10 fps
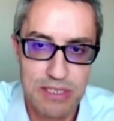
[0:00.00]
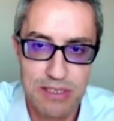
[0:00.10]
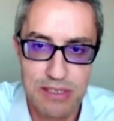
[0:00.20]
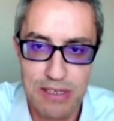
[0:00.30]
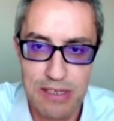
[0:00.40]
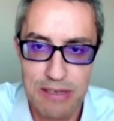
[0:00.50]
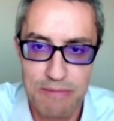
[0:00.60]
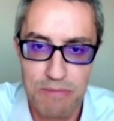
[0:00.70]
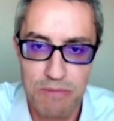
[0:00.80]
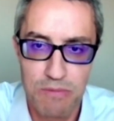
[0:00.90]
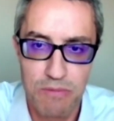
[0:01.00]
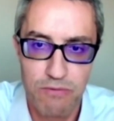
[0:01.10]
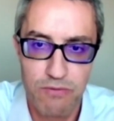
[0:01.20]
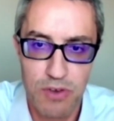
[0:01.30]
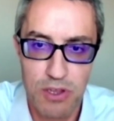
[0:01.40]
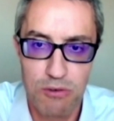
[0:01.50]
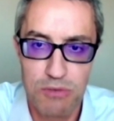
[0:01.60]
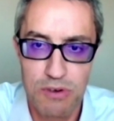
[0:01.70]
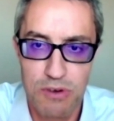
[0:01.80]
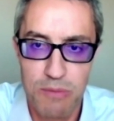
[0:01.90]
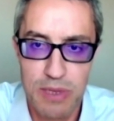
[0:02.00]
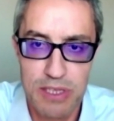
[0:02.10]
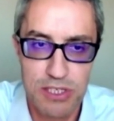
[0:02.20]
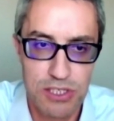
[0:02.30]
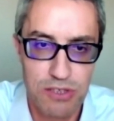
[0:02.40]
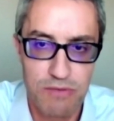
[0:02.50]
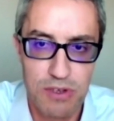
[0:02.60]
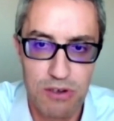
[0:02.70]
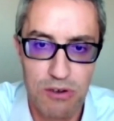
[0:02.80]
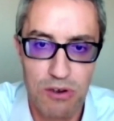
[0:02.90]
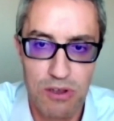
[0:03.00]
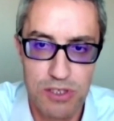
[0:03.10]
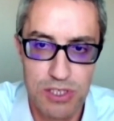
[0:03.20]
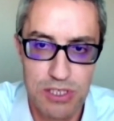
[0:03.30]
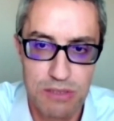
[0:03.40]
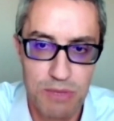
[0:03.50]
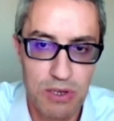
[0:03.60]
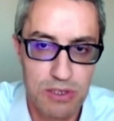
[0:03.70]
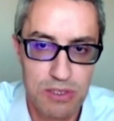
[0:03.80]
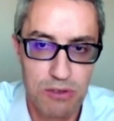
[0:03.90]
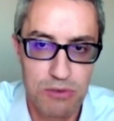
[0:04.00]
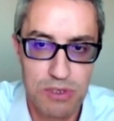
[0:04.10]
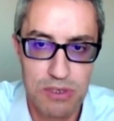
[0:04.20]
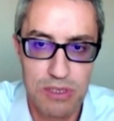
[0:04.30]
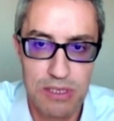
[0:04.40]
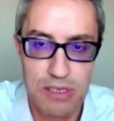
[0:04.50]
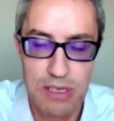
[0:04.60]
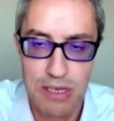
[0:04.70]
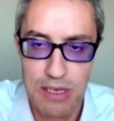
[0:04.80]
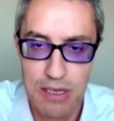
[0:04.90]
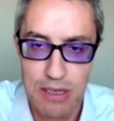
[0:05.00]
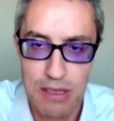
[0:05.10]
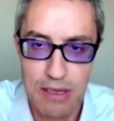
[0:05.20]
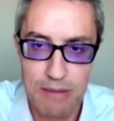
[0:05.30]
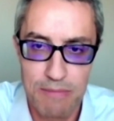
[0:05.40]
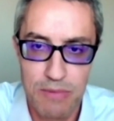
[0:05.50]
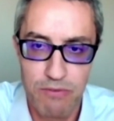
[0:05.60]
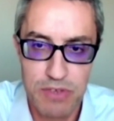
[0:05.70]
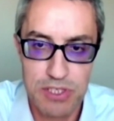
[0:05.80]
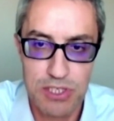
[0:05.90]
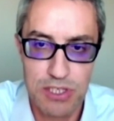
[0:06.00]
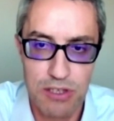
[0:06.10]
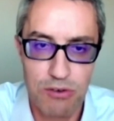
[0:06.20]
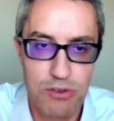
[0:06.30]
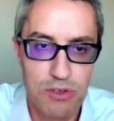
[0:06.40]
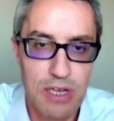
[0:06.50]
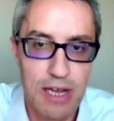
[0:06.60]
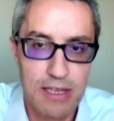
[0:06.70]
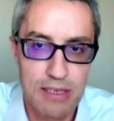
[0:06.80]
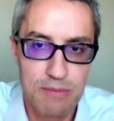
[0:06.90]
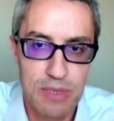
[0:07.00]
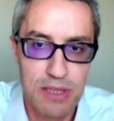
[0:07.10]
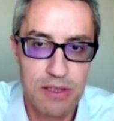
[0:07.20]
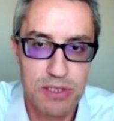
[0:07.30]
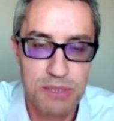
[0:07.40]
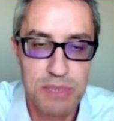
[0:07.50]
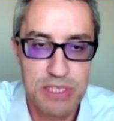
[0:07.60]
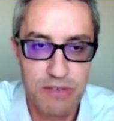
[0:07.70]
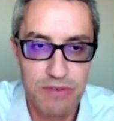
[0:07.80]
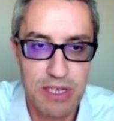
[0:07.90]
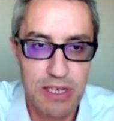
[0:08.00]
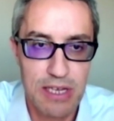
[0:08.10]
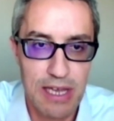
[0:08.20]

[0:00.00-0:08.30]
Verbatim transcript: Always um, follow the recommendations of their oncologists because those are the um, the physicians that are going to guide them in their specific